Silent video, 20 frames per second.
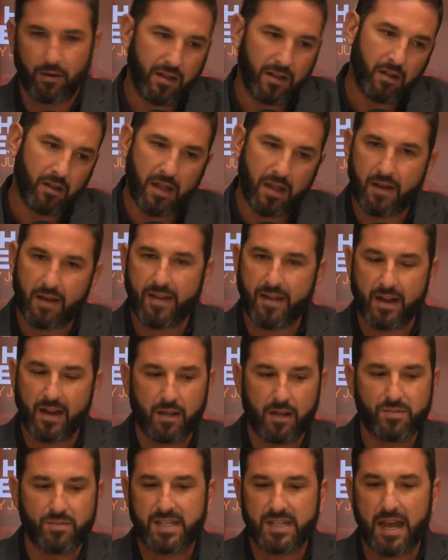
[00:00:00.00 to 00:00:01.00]
And a lot of that
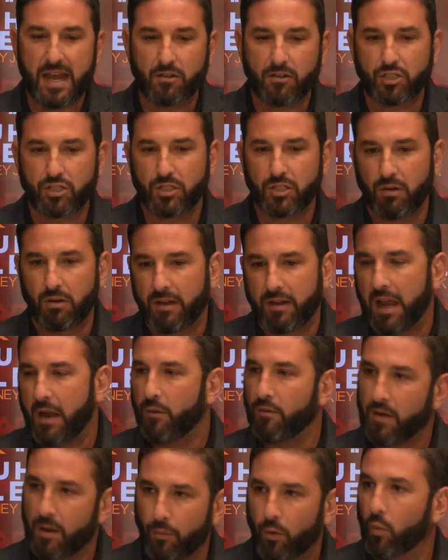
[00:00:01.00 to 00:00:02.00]
comes down to,
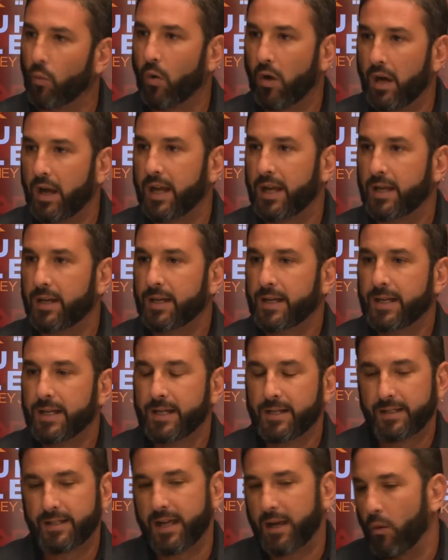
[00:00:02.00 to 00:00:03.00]
okay, number one,
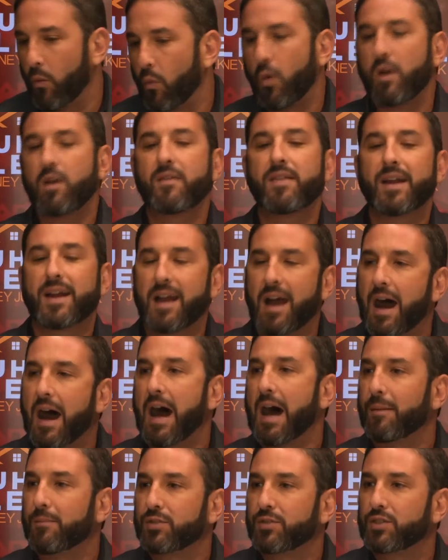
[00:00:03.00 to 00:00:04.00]
what are the
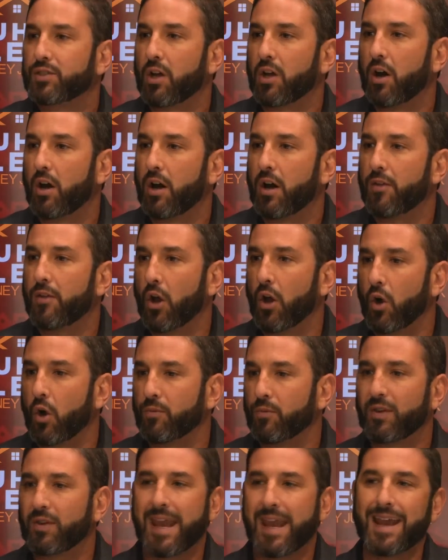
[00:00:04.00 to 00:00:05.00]
comps on the
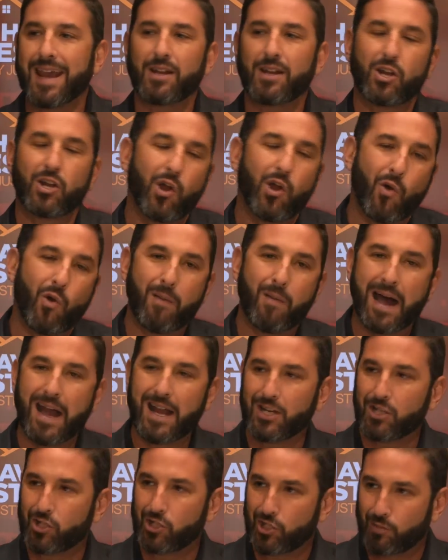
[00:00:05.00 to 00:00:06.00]
home? You can't go
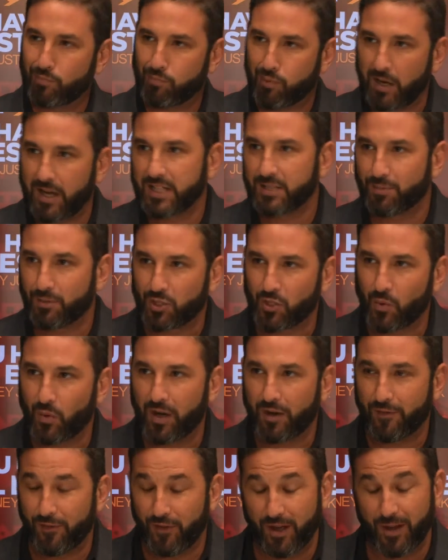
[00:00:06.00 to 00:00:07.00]
by just price per
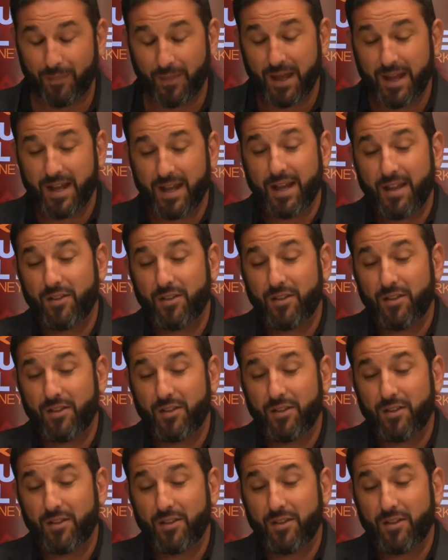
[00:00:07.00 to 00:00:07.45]
square foot.